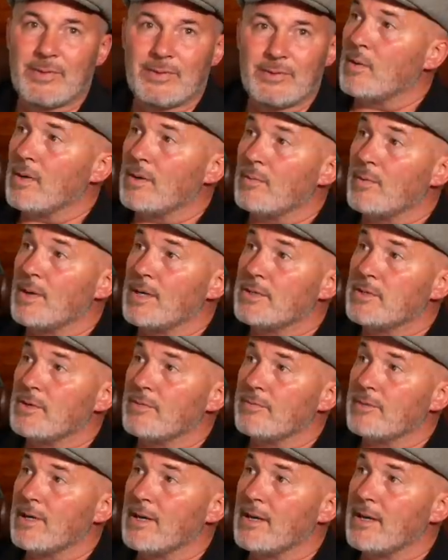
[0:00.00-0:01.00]
What ratio
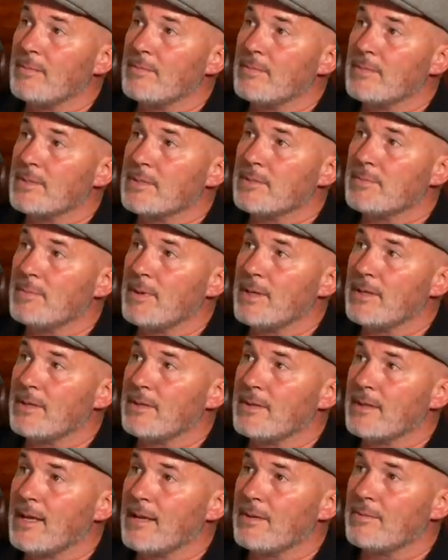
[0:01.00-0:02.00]
of time spent at
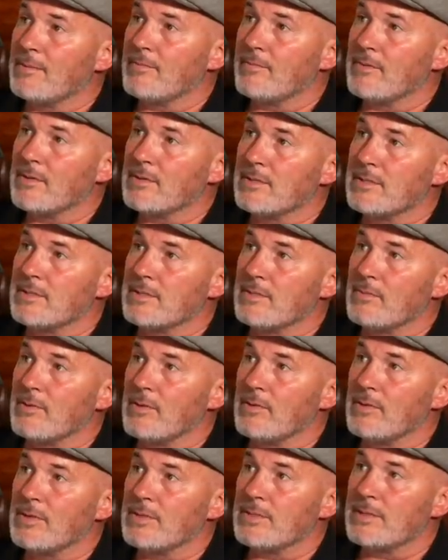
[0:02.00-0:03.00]
the cabin versus the
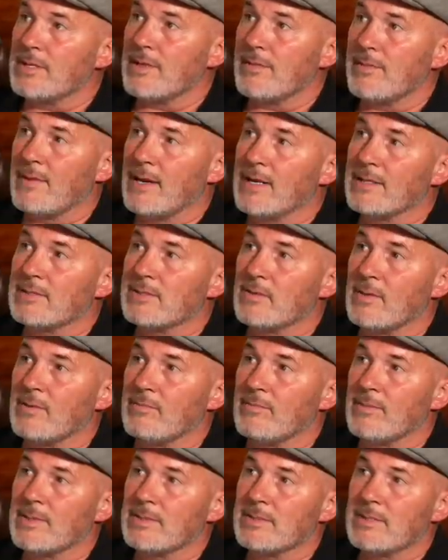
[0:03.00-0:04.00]
road do you see in the next
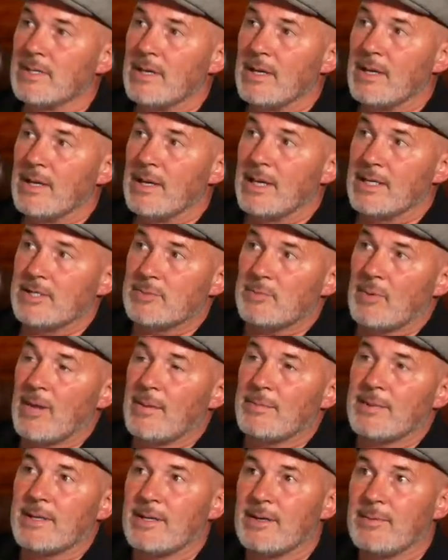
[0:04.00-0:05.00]
12 months? It's
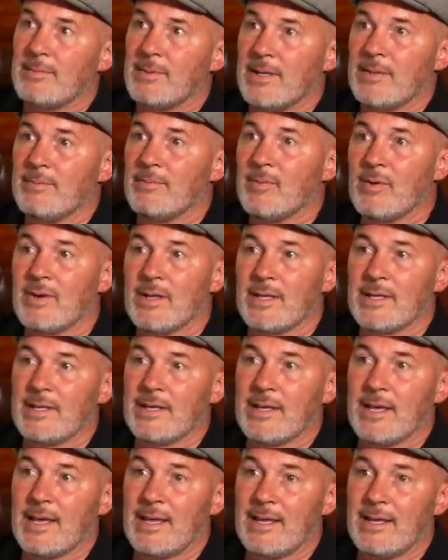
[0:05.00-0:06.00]
probably going to be more like
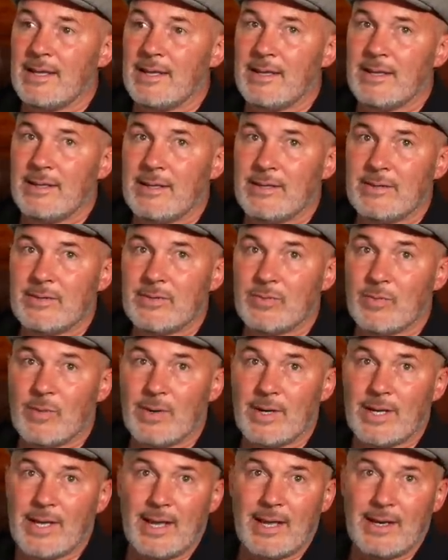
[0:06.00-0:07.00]
80-20,
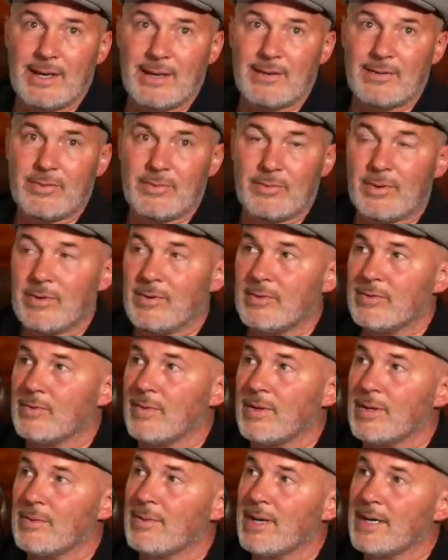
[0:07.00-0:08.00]
80 on the road,
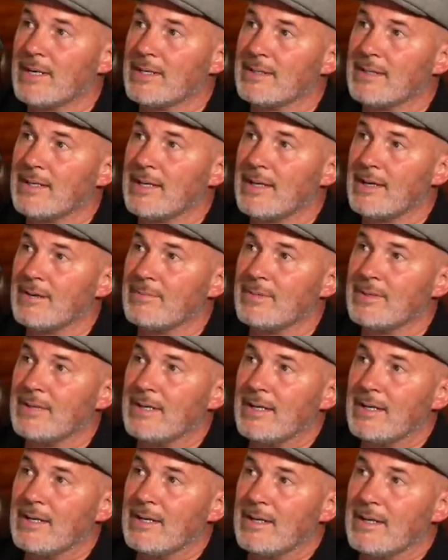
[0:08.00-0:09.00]
20 back at the cabin,
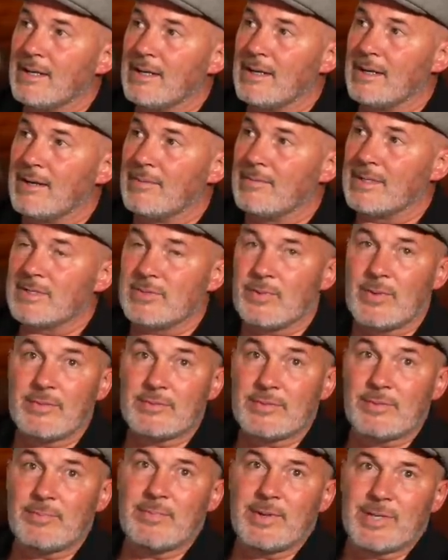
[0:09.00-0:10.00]
because we have
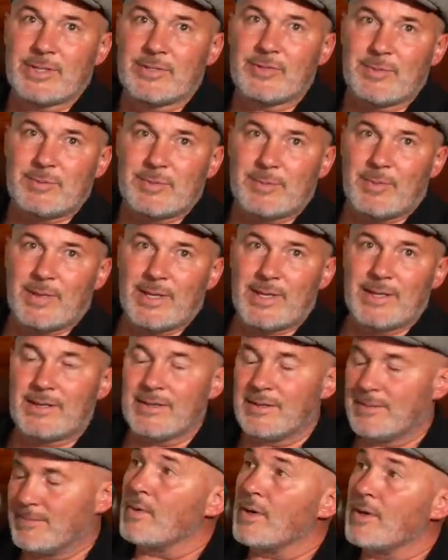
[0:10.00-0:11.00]
some big trips planned.
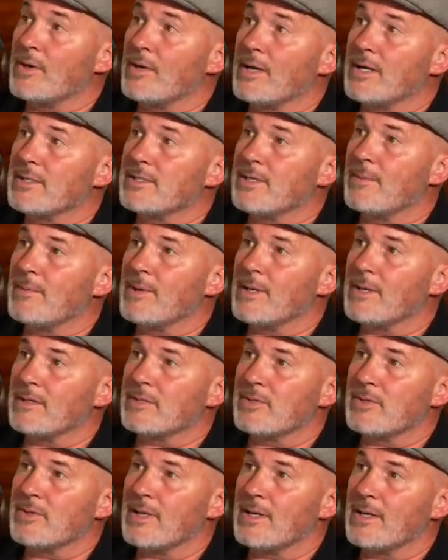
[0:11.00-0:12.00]
When are you guys coming to
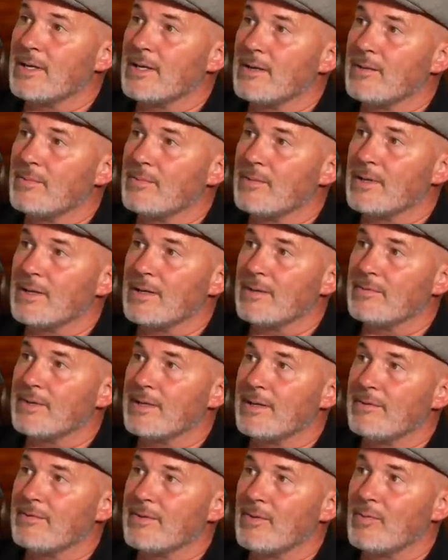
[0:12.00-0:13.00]
Australia? We'd love to
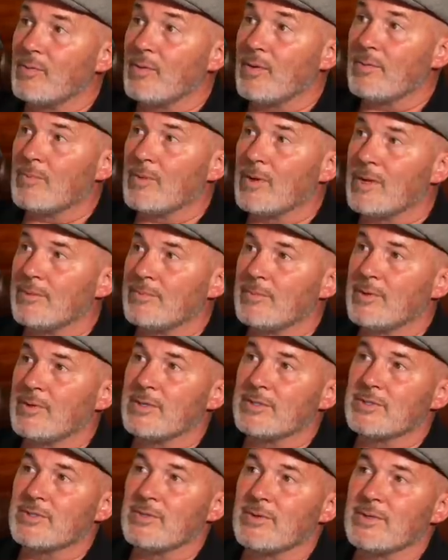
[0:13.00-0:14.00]
give you a warm welcome to
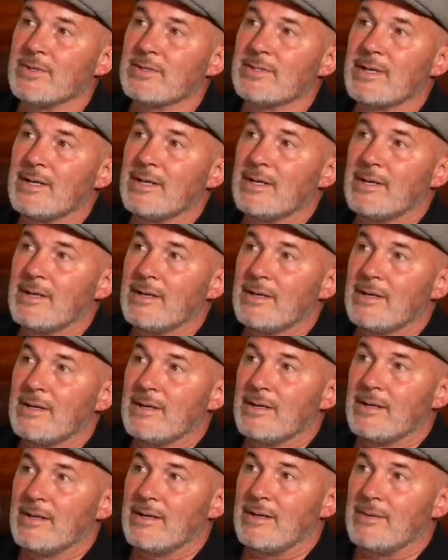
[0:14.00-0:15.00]
our shores.
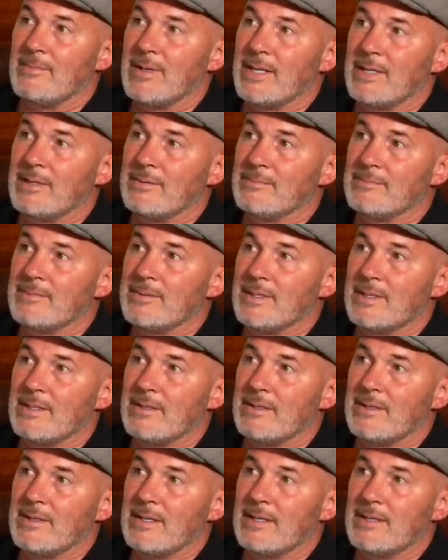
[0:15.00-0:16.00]
Oh man,
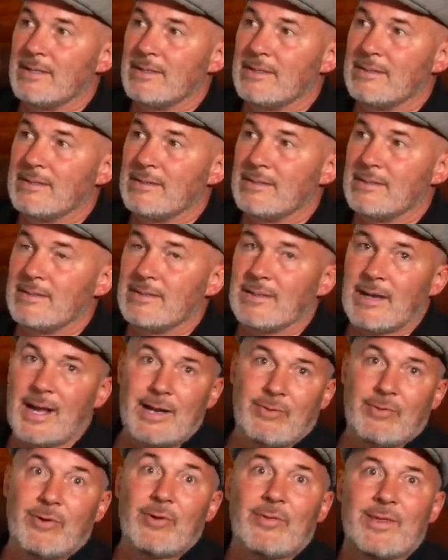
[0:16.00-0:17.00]
I
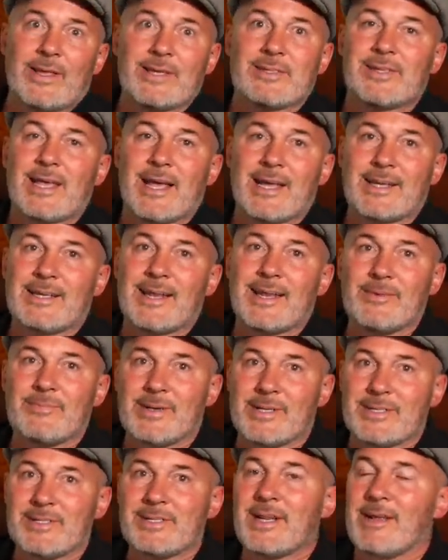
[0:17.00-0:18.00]
don't know the exact date,
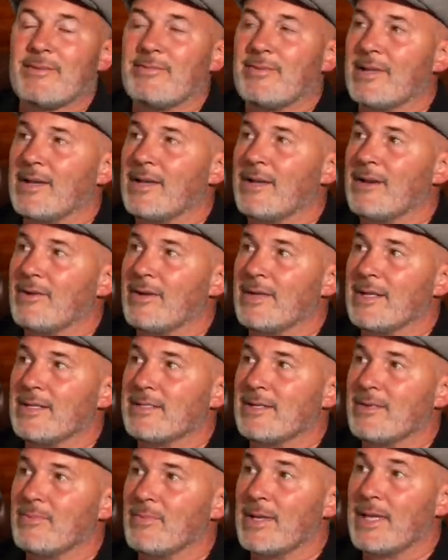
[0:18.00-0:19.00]
but it's definitely on our
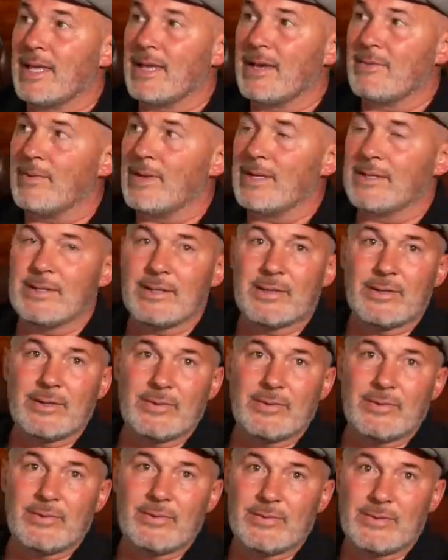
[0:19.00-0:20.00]
list, and we can't wait to
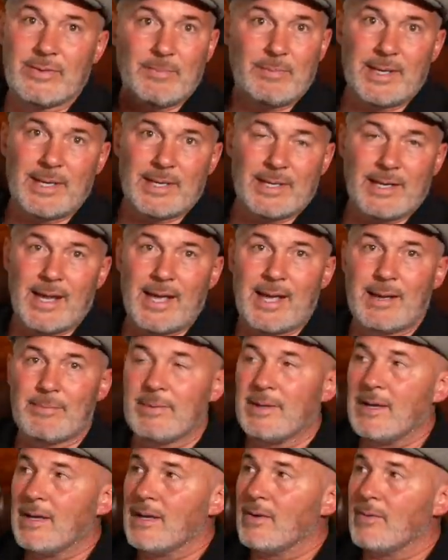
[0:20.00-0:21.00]
do the big lap.